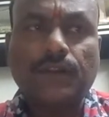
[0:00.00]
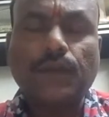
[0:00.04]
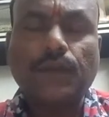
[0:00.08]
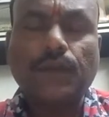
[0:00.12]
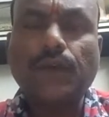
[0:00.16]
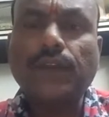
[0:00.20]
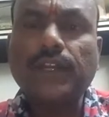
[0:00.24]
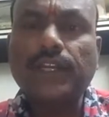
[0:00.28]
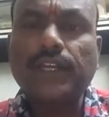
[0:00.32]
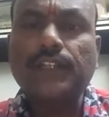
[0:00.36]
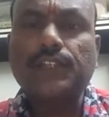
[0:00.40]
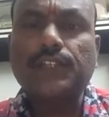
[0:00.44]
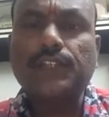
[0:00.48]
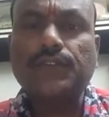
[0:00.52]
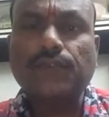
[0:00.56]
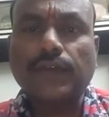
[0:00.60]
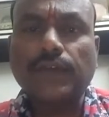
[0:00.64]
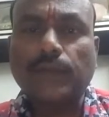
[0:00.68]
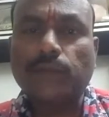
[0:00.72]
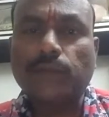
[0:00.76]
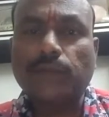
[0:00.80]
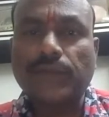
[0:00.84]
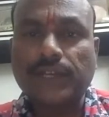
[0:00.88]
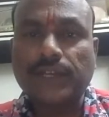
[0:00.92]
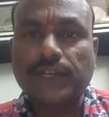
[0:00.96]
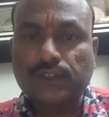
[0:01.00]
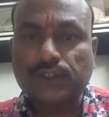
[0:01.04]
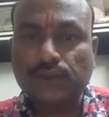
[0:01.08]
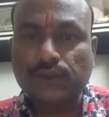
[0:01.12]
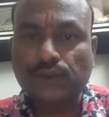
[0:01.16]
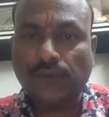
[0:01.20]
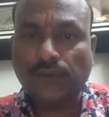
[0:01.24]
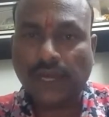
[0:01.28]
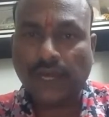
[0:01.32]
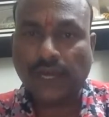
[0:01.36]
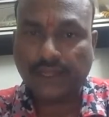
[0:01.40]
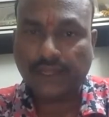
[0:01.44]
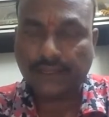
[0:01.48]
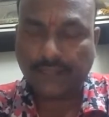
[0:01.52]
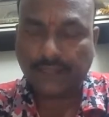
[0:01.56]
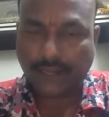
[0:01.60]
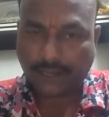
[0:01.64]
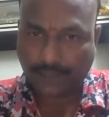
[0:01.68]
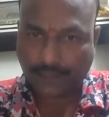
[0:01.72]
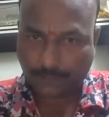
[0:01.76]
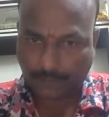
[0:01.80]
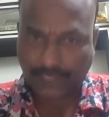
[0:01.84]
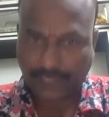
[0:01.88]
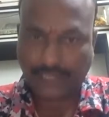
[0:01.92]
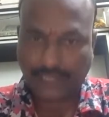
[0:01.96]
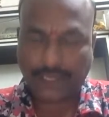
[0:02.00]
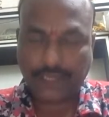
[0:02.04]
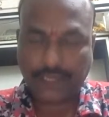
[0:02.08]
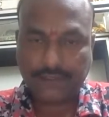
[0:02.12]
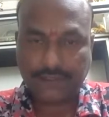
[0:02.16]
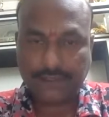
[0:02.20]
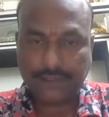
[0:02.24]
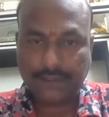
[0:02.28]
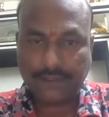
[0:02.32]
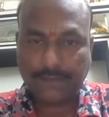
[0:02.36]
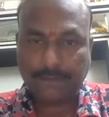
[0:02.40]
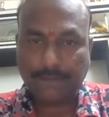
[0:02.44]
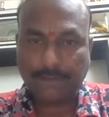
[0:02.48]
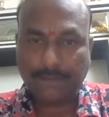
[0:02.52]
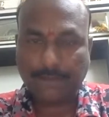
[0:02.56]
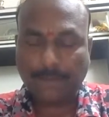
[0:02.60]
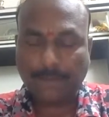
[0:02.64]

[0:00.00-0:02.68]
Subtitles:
to reach one place to another place